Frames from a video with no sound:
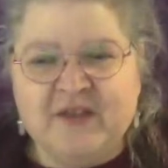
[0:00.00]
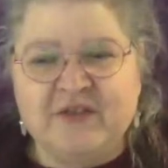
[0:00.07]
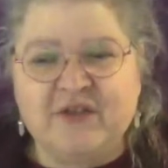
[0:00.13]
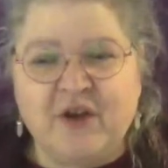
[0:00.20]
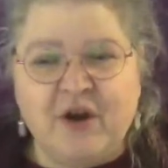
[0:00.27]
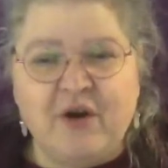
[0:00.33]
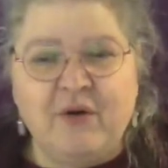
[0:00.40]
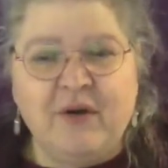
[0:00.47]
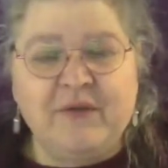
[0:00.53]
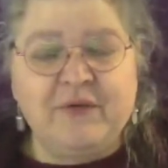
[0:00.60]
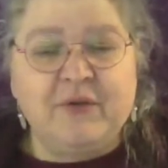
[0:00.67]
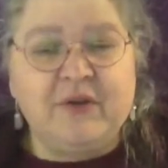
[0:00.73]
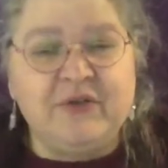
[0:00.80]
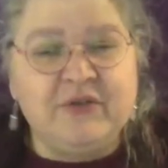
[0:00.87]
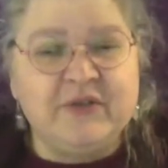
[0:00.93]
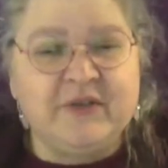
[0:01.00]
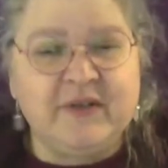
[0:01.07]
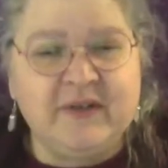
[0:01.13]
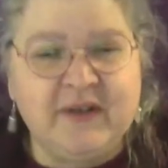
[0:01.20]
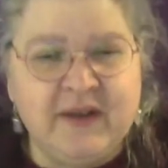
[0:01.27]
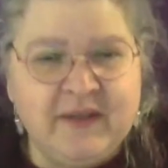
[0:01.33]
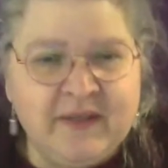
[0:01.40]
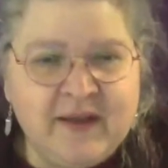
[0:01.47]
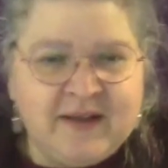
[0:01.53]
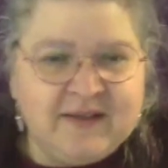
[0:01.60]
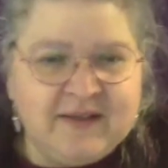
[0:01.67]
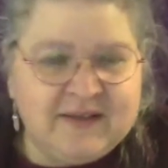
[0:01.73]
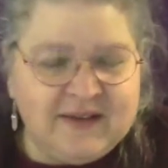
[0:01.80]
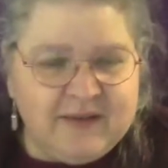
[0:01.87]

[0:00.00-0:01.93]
So if you're interested in that,